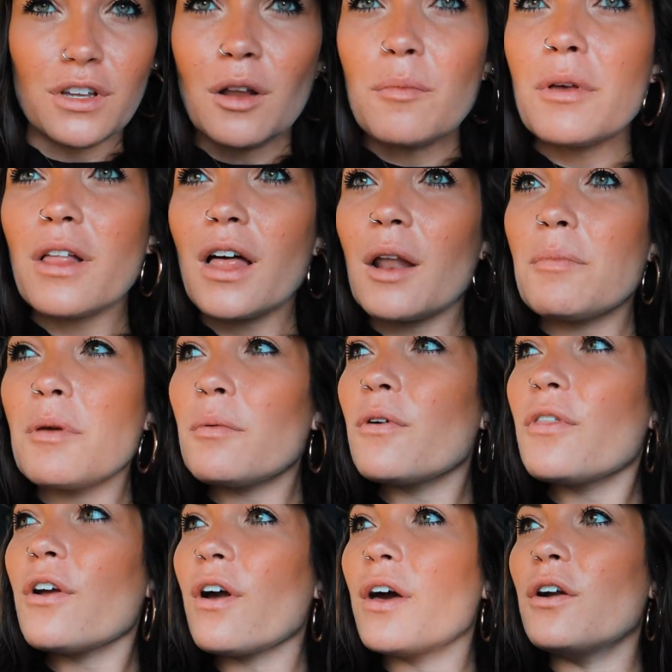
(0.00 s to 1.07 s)
gonna be a lot of people
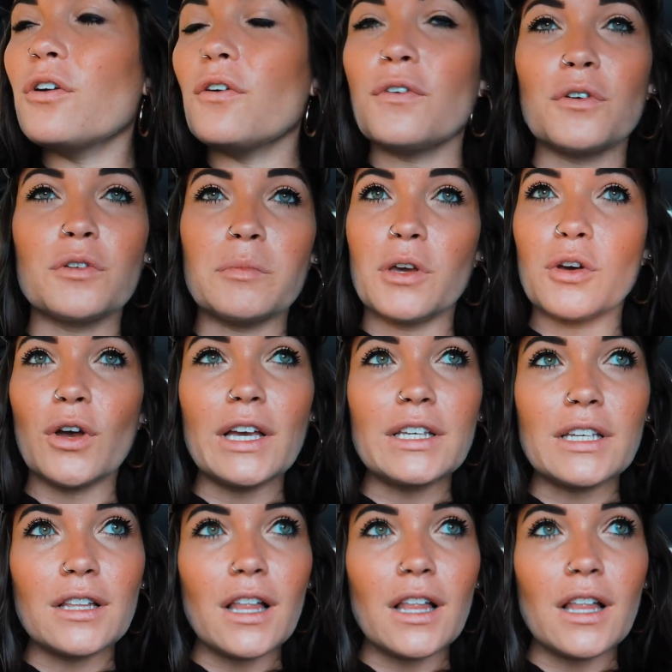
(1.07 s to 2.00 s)
there. I don't know if there's gonna be a crazy